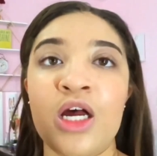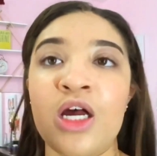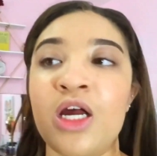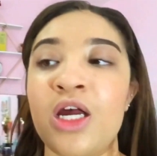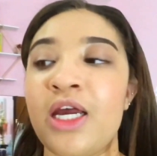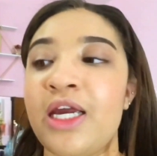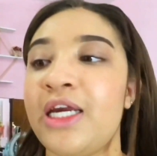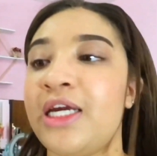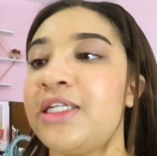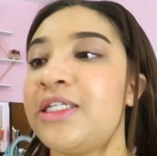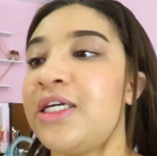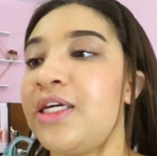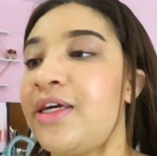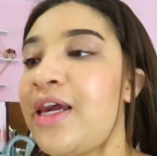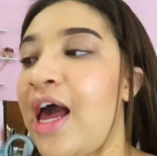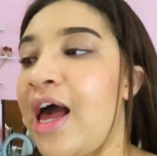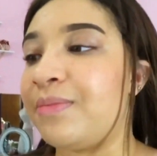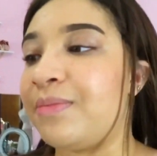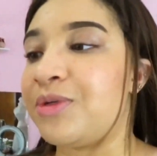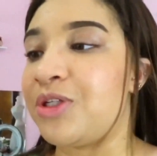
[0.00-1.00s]
yeah,
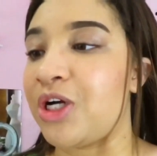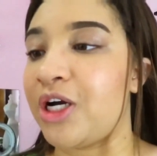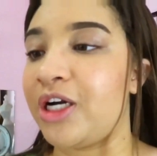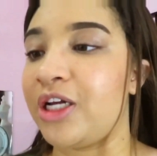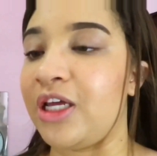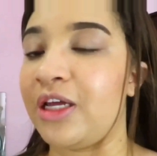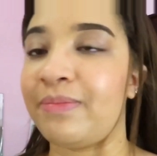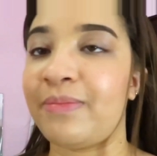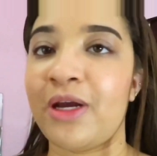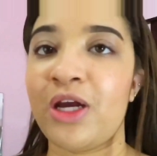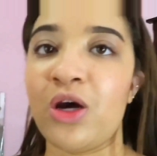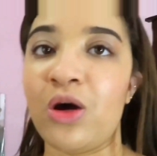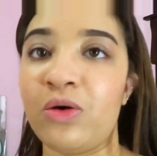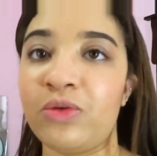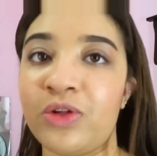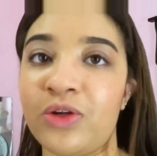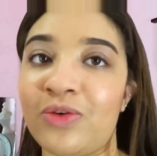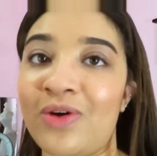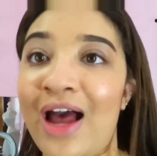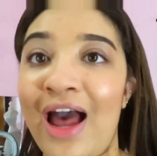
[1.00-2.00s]
I'm starting like my own
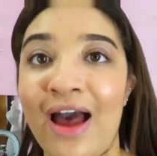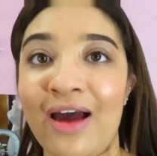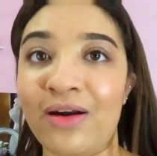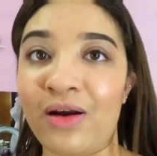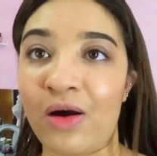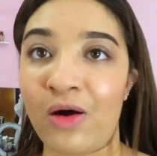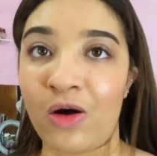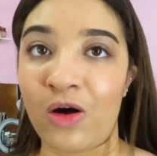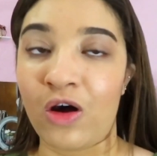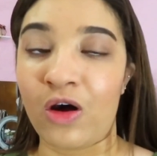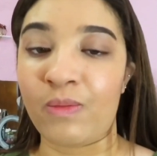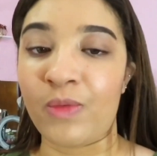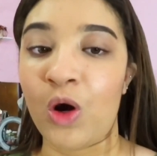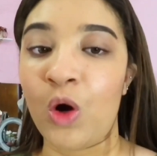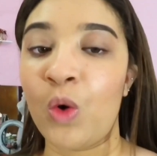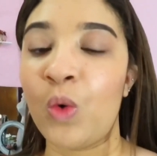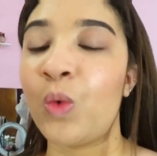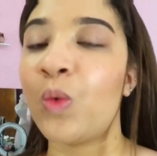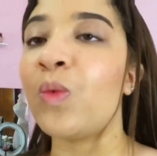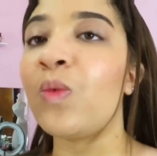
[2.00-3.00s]
little at-home
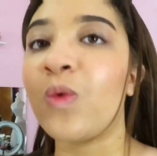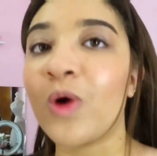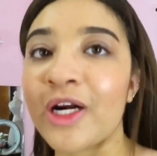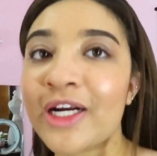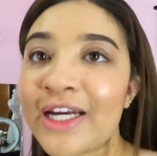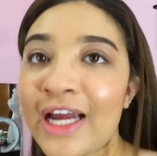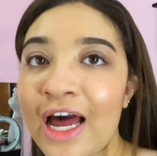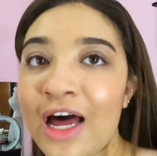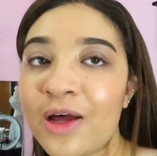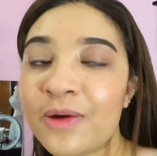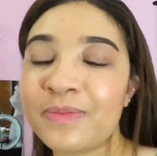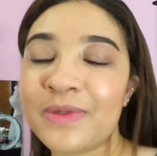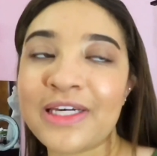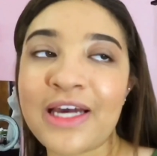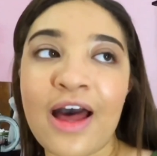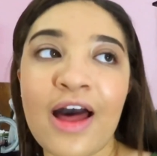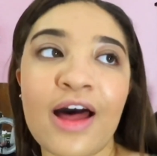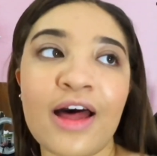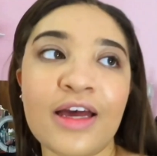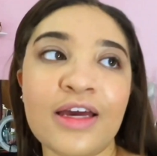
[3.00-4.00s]
workout
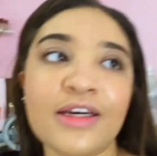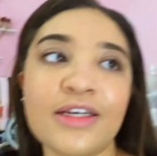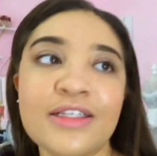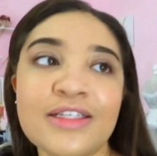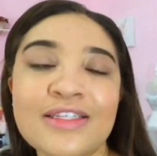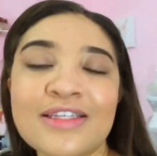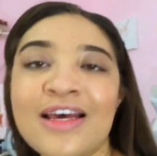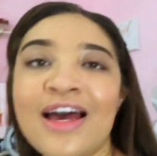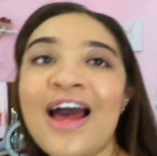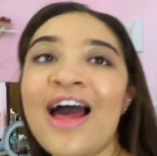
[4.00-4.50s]
because